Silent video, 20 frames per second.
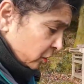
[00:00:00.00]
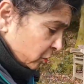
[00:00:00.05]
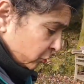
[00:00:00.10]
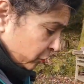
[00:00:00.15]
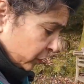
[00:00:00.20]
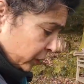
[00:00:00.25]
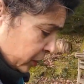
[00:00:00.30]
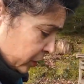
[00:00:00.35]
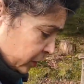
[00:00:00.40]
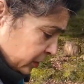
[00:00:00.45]

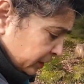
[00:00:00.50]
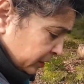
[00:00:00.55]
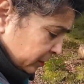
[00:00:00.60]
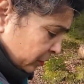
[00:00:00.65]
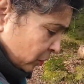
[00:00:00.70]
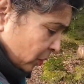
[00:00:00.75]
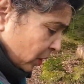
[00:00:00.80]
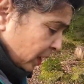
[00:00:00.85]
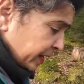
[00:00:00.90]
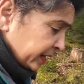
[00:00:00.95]

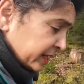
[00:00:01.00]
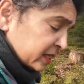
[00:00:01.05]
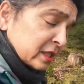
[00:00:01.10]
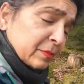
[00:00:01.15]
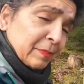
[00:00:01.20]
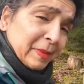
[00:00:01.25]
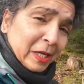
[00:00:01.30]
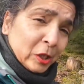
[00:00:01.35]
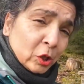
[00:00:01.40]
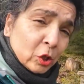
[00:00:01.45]
requires
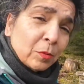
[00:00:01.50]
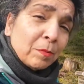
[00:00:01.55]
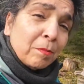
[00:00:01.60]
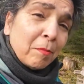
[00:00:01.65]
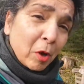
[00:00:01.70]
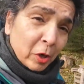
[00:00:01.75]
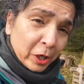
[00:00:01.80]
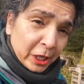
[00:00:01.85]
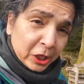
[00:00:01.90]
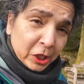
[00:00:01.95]
me to
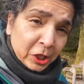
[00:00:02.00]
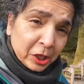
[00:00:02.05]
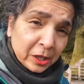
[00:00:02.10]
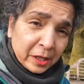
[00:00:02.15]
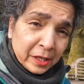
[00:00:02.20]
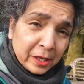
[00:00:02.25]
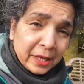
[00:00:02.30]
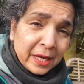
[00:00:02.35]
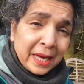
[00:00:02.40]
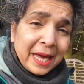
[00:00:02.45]

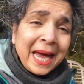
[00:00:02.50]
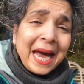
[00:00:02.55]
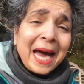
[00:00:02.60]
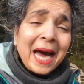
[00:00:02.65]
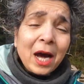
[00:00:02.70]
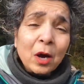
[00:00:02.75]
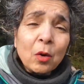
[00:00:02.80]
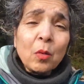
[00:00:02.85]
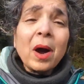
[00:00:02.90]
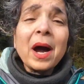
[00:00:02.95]
monitor
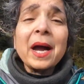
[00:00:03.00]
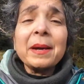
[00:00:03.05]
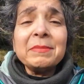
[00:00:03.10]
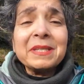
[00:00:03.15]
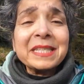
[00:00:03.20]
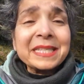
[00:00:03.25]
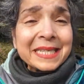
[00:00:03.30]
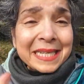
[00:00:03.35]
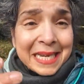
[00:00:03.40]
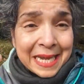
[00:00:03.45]
how I'm
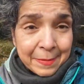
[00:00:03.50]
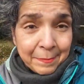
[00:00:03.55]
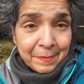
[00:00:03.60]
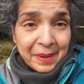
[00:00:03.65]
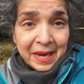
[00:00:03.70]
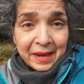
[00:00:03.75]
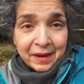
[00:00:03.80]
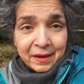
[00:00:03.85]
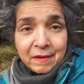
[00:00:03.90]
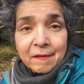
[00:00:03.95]

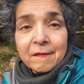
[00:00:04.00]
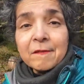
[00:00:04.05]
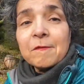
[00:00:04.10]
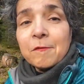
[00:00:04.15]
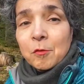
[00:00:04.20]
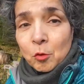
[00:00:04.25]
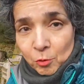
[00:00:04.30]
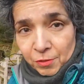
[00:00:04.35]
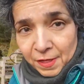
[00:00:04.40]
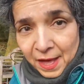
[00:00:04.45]
sleeping
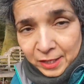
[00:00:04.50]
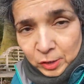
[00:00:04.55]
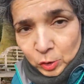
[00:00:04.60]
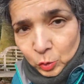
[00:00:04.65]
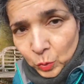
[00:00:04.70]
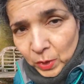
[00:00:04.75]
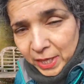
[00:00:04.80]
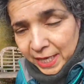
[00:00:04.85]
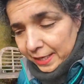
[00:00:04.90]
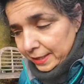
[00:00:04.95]
for that
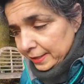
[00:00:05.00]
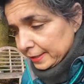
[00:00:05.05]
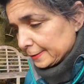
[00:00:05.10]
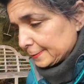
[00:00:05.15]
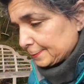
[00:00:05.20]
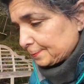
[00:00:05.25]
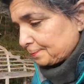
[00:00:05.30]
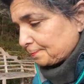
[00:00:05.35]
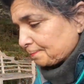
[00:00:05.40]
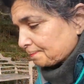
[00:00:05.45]
week.
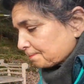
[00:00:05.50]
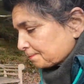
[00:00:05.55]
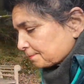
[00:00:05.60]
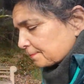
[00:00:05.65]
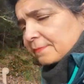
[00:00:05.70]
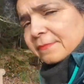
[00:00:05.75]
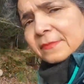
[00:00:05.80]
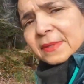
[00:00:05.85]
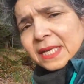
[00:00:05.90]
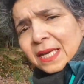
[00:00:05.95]

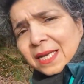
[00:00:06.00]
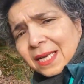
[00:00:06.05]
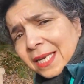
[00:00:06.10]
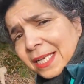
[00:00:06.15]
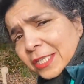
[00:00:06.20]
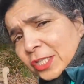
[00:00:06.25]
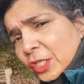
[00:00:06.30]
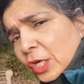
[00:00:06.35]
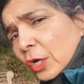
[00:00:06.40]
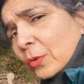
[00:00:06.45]

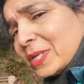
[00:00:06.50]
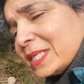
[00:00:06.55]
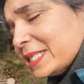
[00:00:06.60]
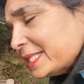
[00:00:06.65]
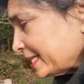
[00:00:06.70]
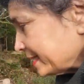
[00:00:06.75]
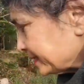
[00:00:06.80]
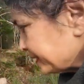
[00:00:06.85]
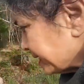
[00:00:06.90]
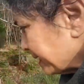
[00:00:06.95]
Let's go and
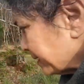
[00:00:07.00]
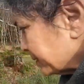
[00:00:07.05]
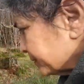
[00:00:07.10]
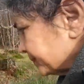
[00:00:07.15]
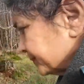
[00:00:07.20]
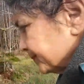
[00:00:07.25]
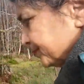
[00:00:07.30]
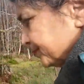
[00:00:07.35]
sit down.